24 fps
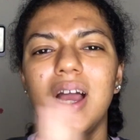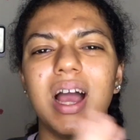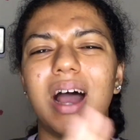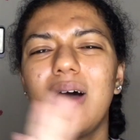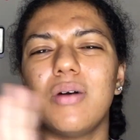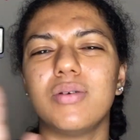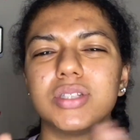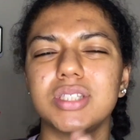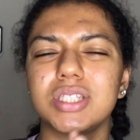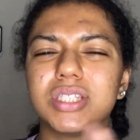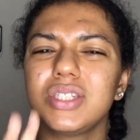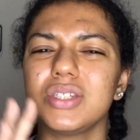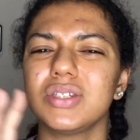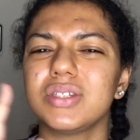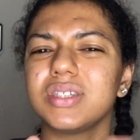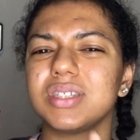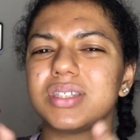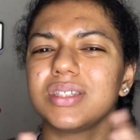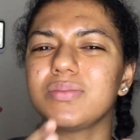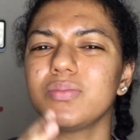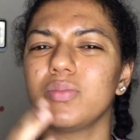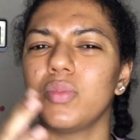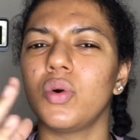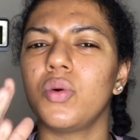I want to do
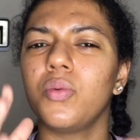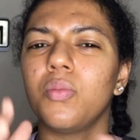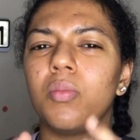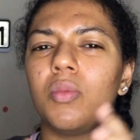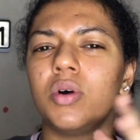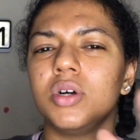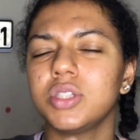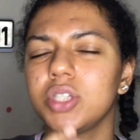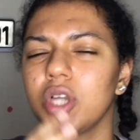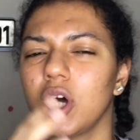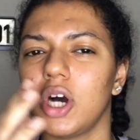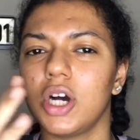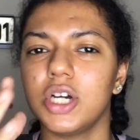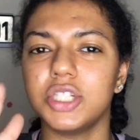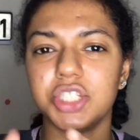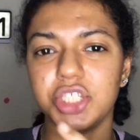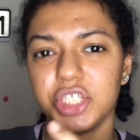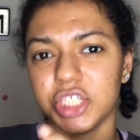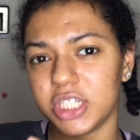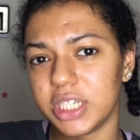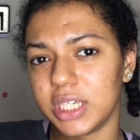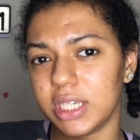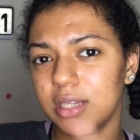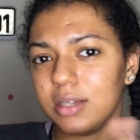this more
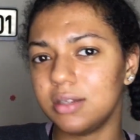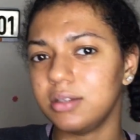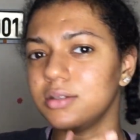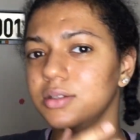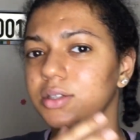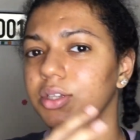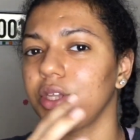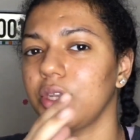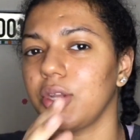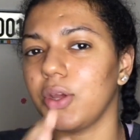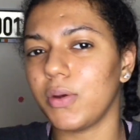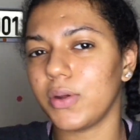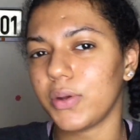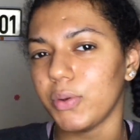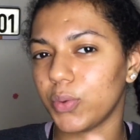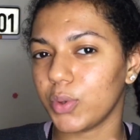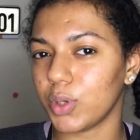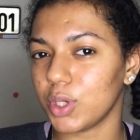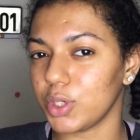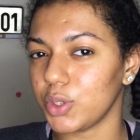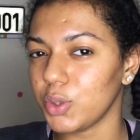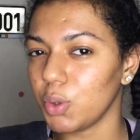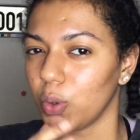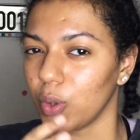montagey, you know, I don't
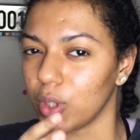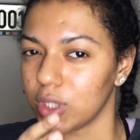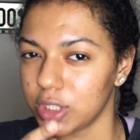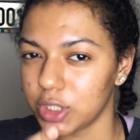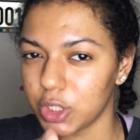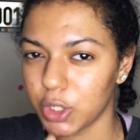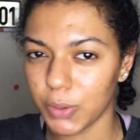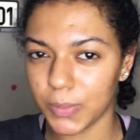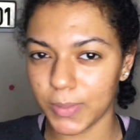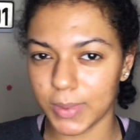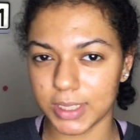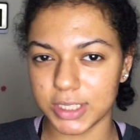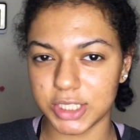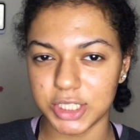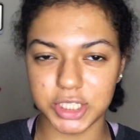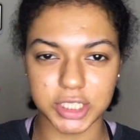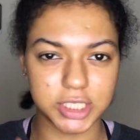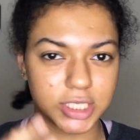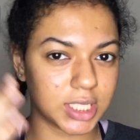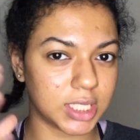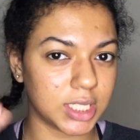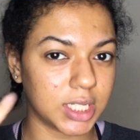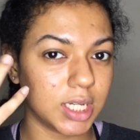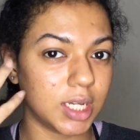want to talk too much,
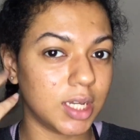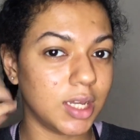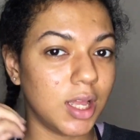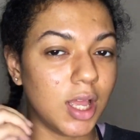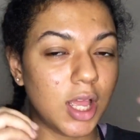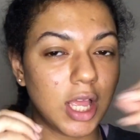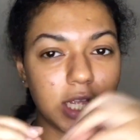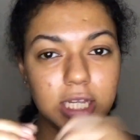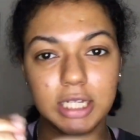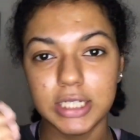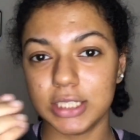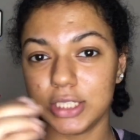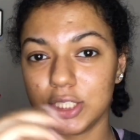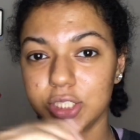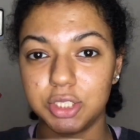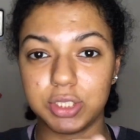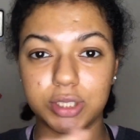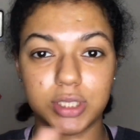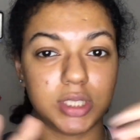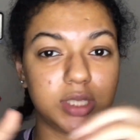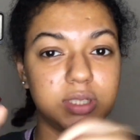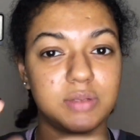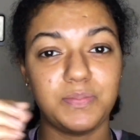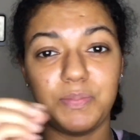just gonna
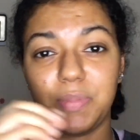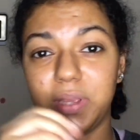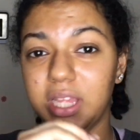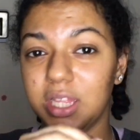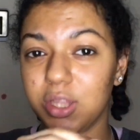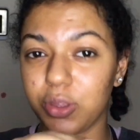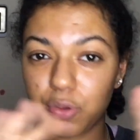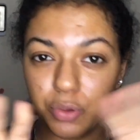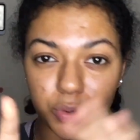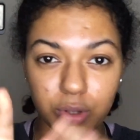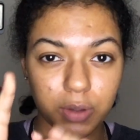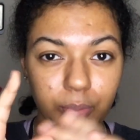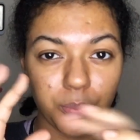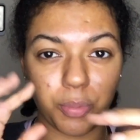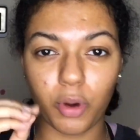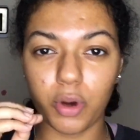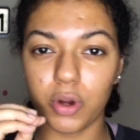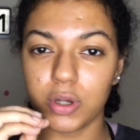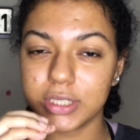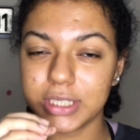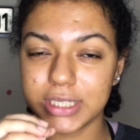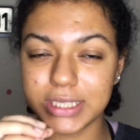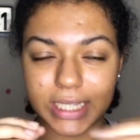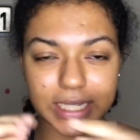speed through the
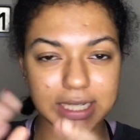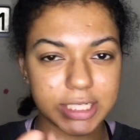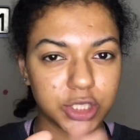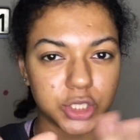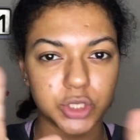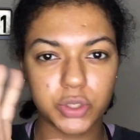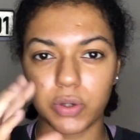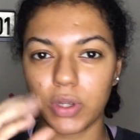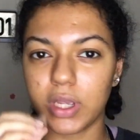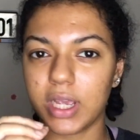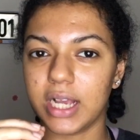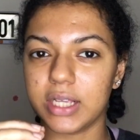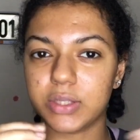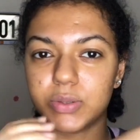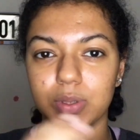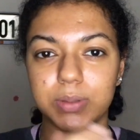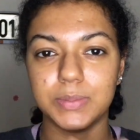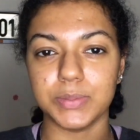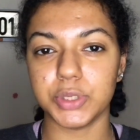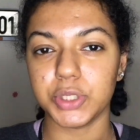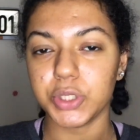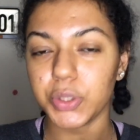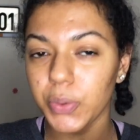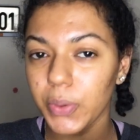process, show you guys what
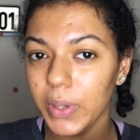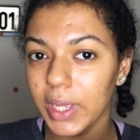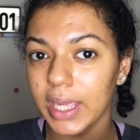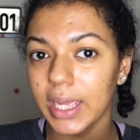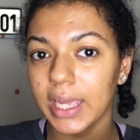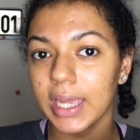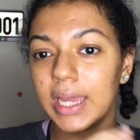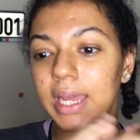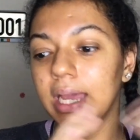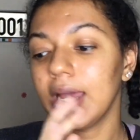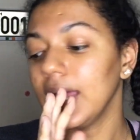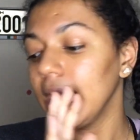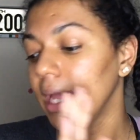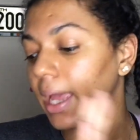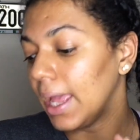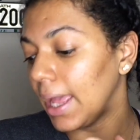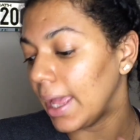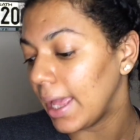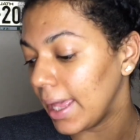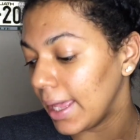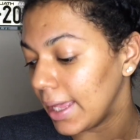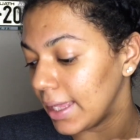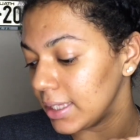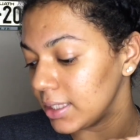I'm doing.
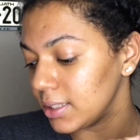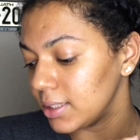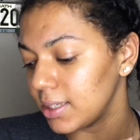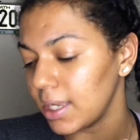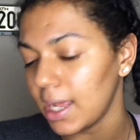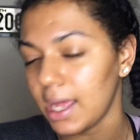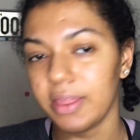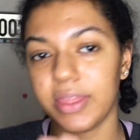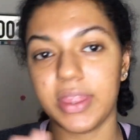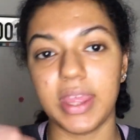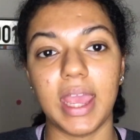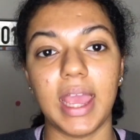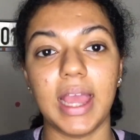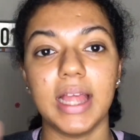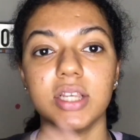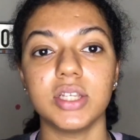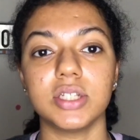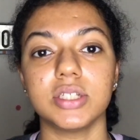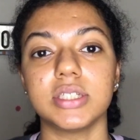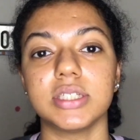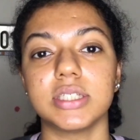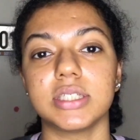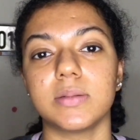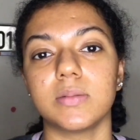And at the
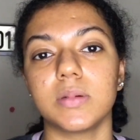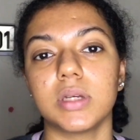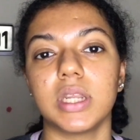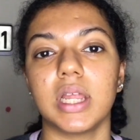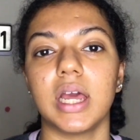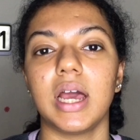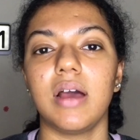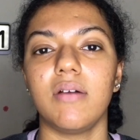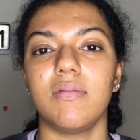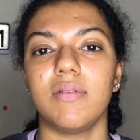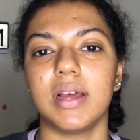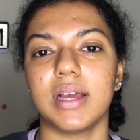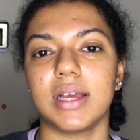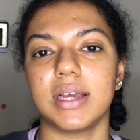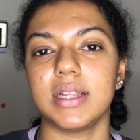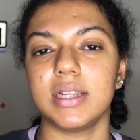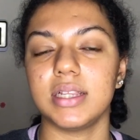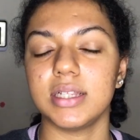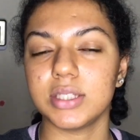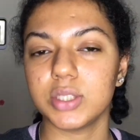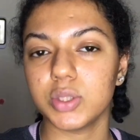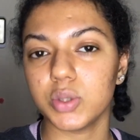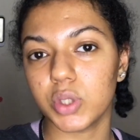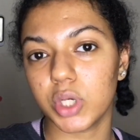end of this, I'm gonna have like a
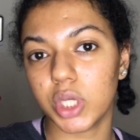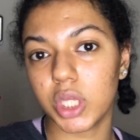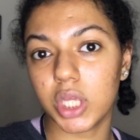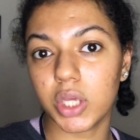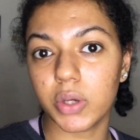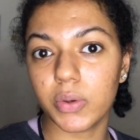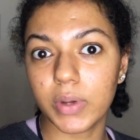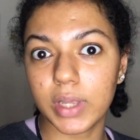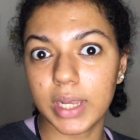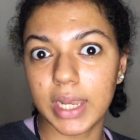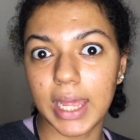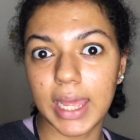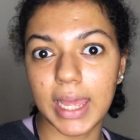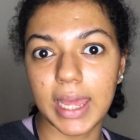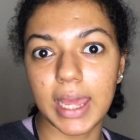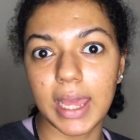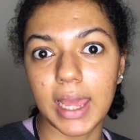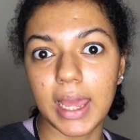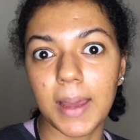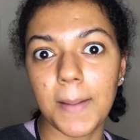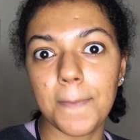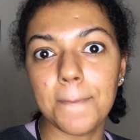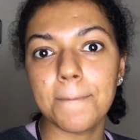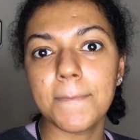little
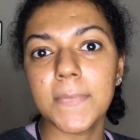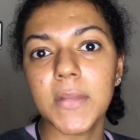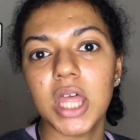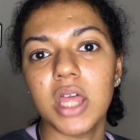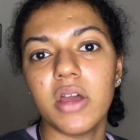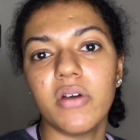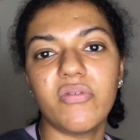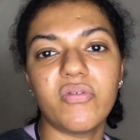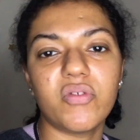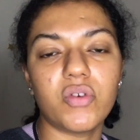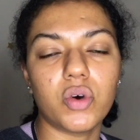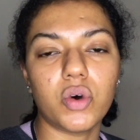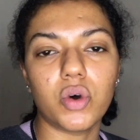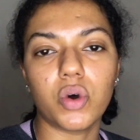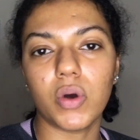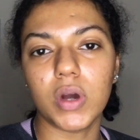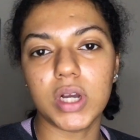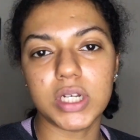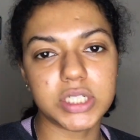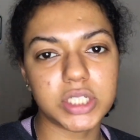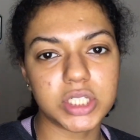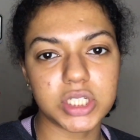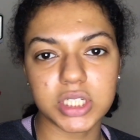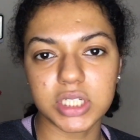Q&A for
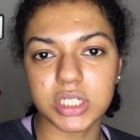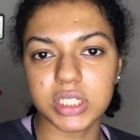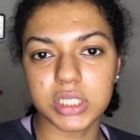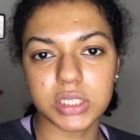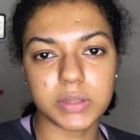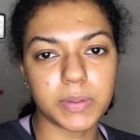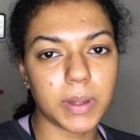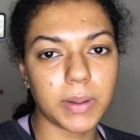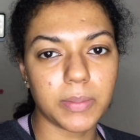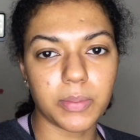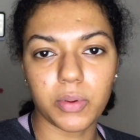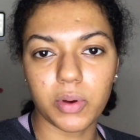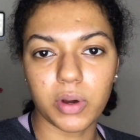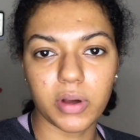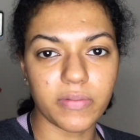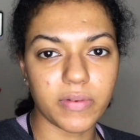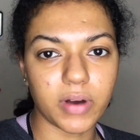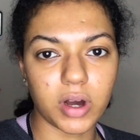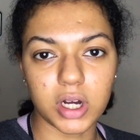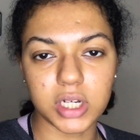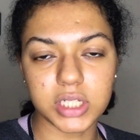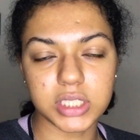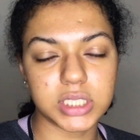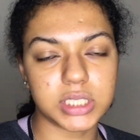questions people have
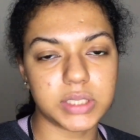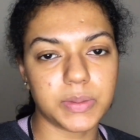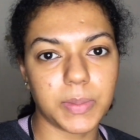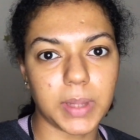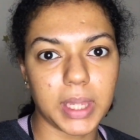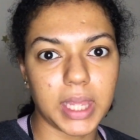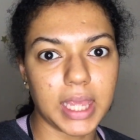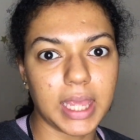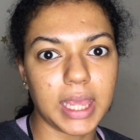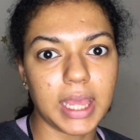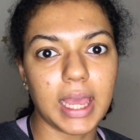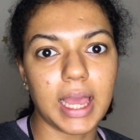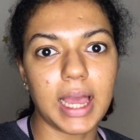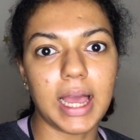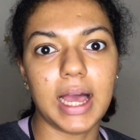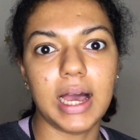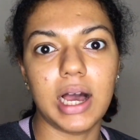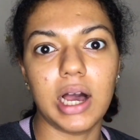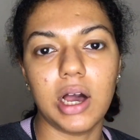asked me,